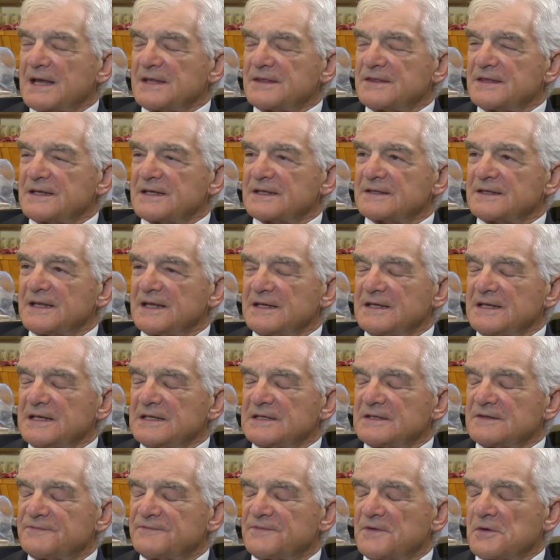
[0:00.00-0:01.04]
I think they
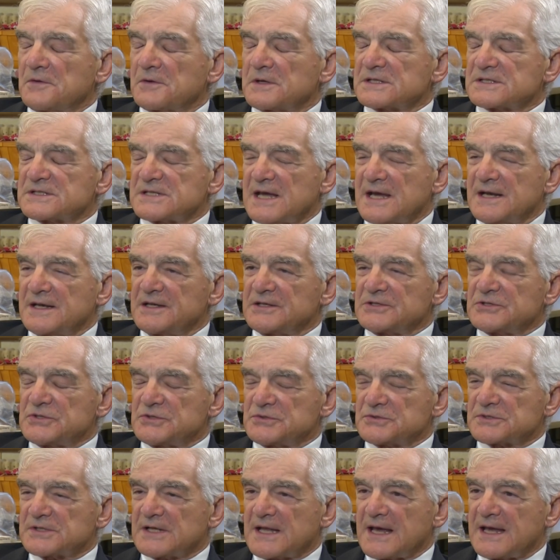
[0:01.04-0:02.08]
need to focus on
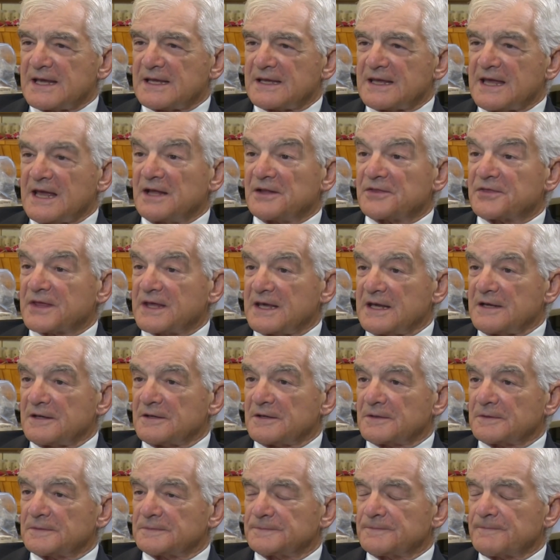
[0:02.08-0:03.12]
issues like health
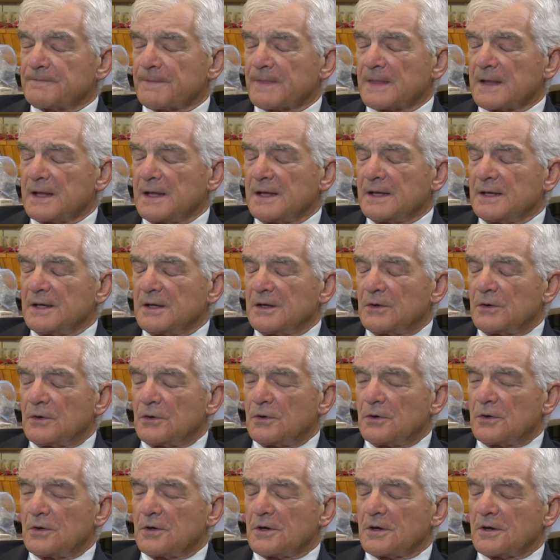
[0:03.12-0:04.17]
care,
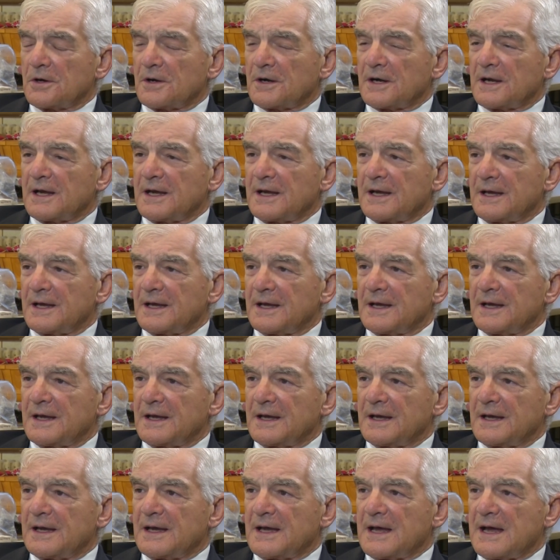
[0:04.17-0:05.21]
or
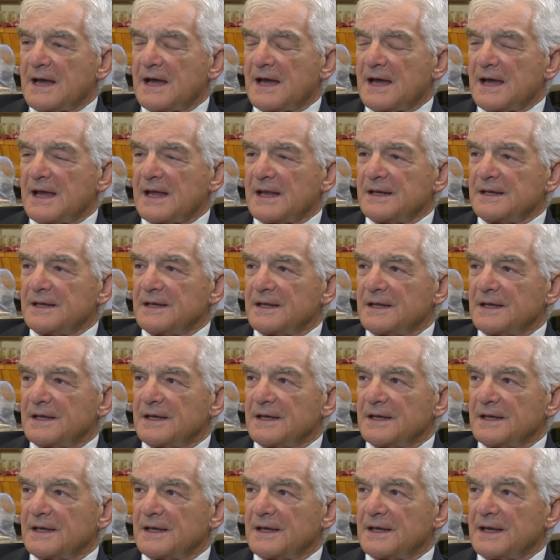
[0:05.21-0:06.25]
uh, on
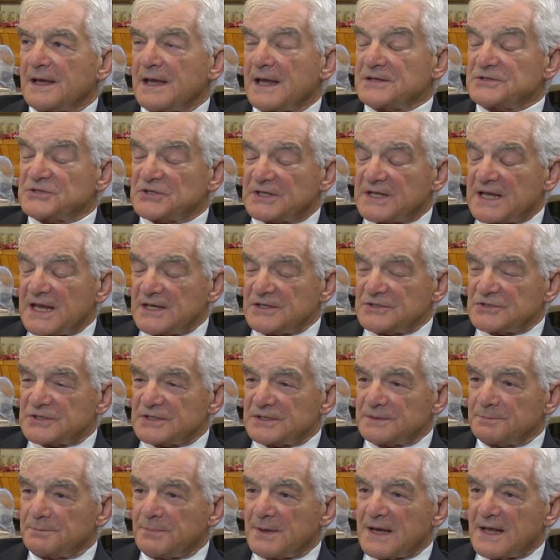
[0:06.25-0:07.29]
uh,
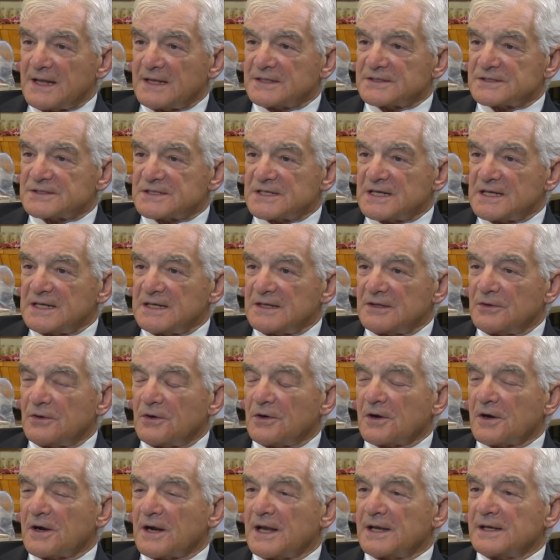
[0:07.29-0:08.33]
education policy
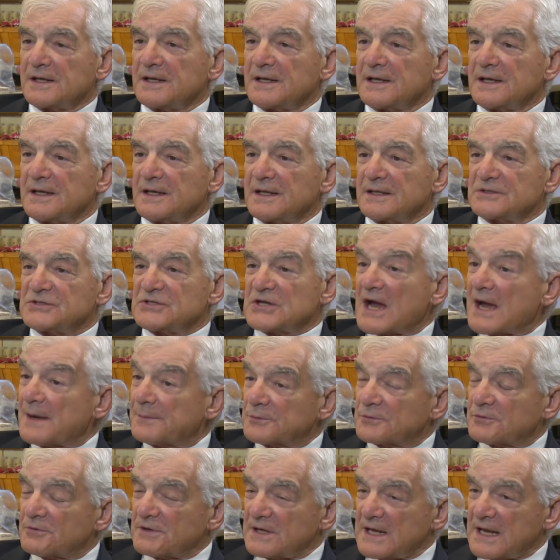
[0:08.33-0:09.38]
or on uh,
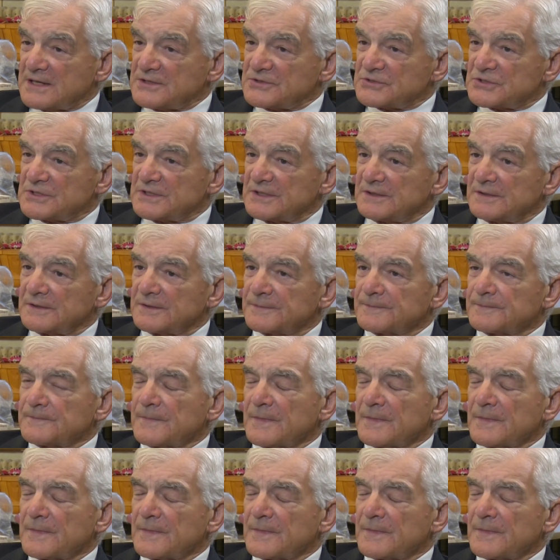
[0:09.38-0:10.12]
job creation.